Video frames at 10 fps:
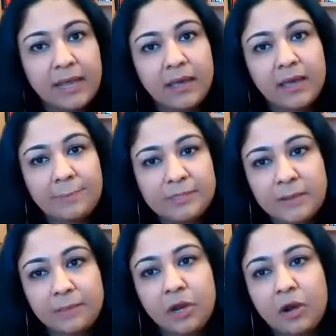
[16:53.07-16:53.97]

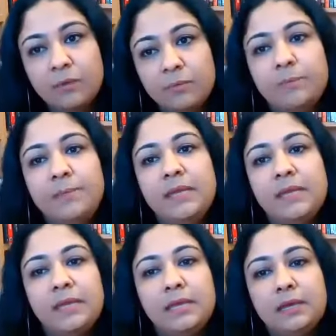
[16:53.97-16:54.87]
epistemic harm would
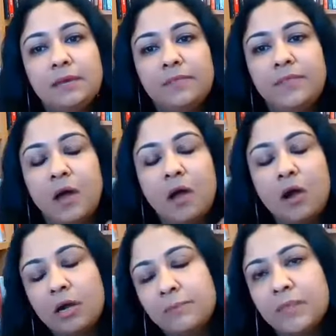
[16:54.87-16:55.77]
be the
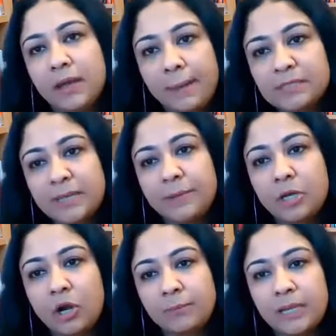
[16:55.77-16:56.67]
epistemic
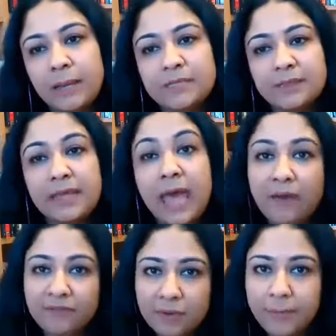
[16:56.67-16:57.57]
harm that comes in the
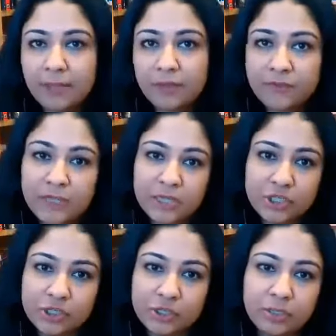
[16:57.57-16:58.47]
aftermath of the
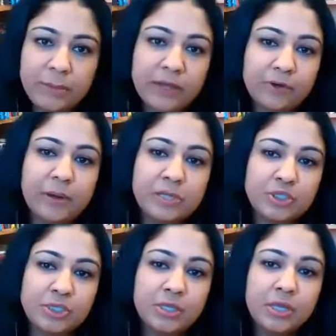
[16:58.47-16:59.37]
initial
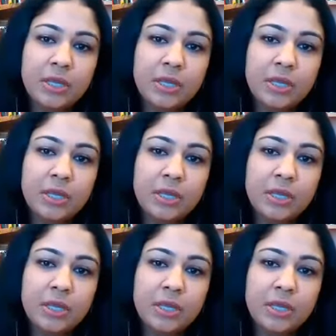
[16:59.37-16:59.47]
microaggression,